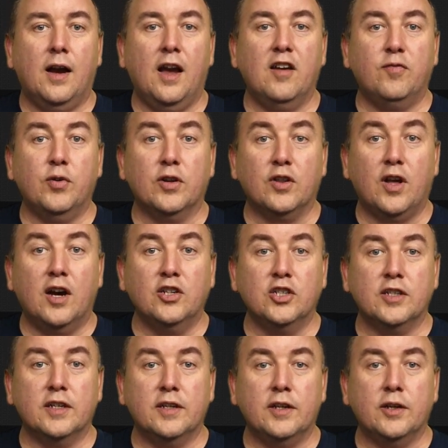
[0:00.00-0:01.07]
I have put
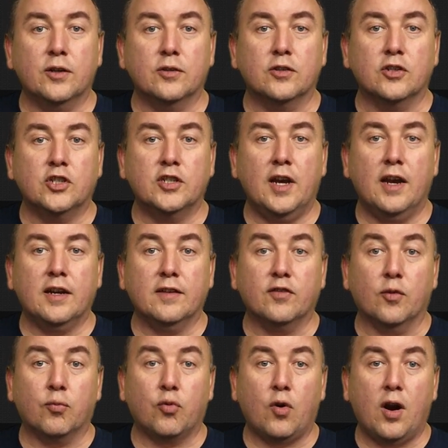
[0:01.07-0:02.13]
logic in here to check if
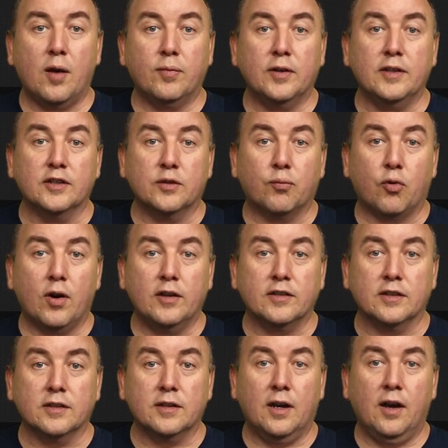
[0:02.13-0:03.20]
the property is
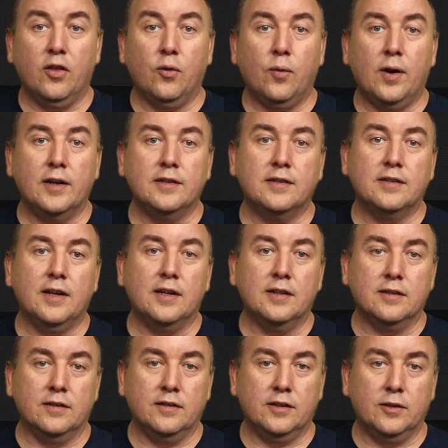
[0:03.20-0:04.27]
present, otherwise set
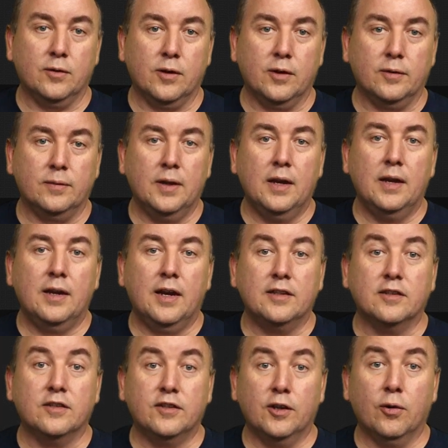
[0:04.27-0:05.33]
it to 0,
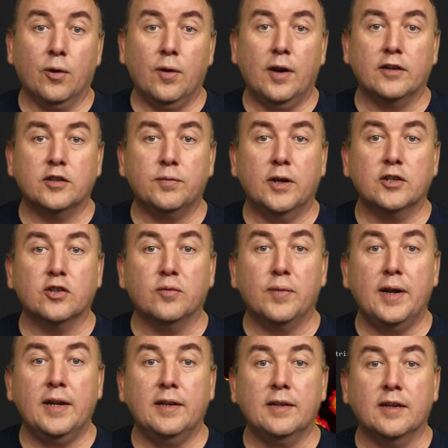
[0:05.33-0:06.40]
as the 0 has special
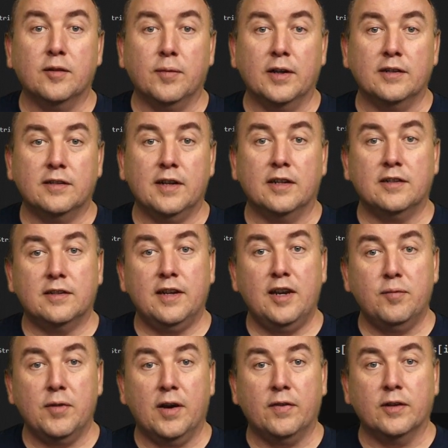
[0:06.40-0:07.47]
meaning in my
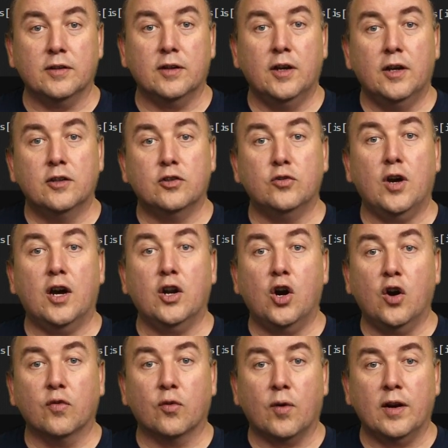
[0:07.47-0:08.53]
setState method to not
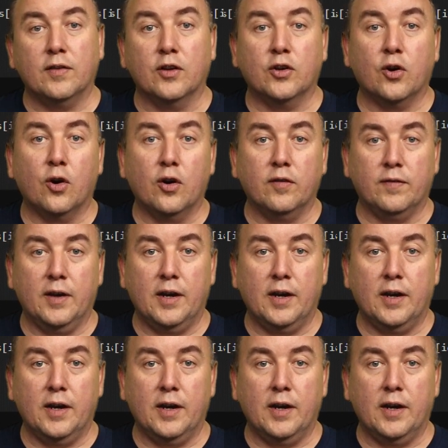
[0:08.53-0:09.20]
overwrite the current